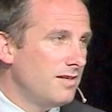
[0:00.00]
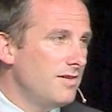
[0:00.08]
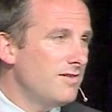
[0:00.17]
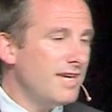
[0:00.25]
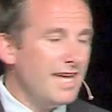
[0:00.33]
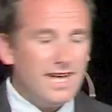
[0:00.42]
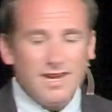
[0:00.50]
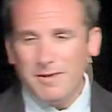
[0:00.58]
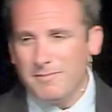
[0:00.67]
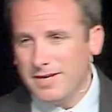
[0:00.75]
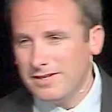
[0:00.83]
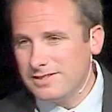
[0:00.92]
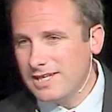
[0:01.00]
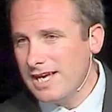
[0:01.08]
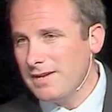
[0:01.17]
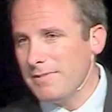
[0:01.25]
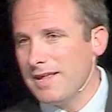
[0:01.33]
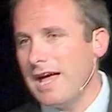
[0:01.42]
You cannot be
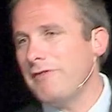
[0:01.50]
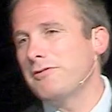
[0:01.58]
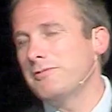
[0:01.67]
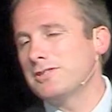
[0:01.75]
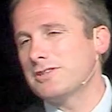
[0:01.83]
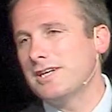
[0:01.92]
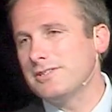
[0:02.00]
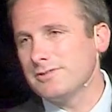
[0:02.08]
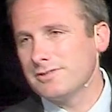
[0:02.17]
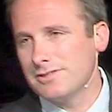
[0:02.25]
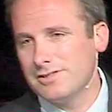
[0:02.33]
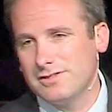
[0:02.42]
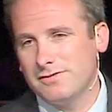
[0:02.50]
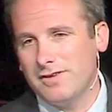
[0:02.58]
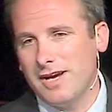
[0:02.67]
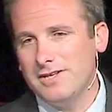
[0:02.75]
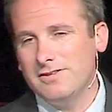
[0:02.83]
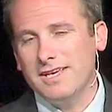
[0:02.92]
entertained by that for which Christ was
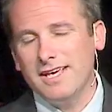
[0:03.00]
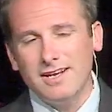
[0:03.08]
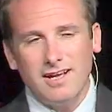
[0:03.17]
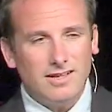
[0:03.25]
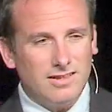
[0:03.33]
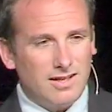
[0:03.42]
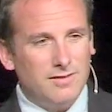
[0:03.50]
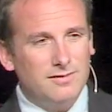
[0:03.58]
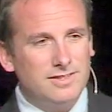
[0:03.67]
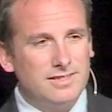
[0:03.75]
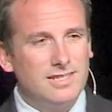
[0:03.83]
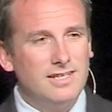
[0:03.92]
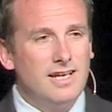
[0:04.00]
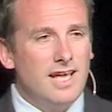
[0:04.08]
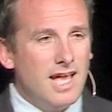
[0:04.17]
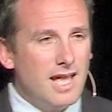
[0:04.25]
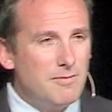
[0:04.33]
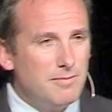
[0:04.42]
crucified. You cannot love sin
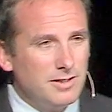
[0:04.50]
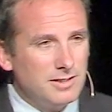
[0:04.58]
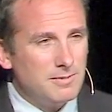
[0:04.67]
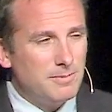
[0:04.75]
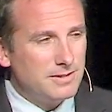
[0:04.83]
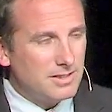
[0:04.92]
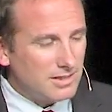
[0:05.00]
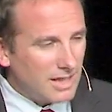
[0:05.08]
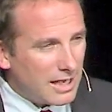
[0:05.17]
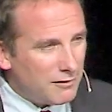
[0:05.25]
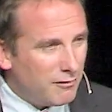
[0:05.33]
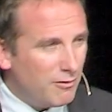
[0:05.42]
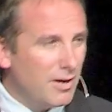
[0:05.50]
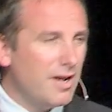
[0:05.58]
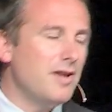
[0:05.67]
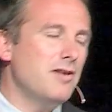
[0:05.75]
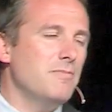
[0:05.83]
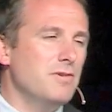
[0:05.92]
and build up a delight for it
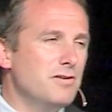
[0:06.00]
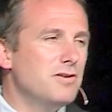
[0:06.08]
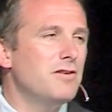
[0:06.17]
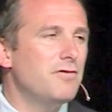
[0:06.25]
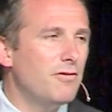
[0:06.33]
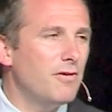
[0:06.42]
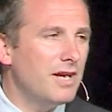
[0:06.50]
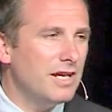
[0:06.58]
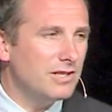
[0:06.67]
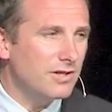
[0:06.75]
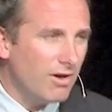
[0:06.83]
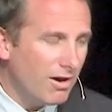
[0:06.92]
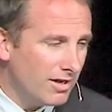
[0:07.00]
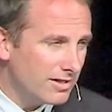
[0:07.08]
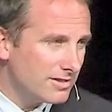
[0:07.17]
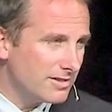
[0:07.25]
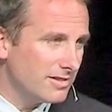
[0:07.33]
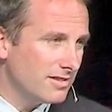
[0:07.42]
and an immunity for it in your
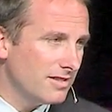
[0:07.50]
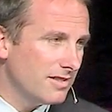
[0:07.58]
hearts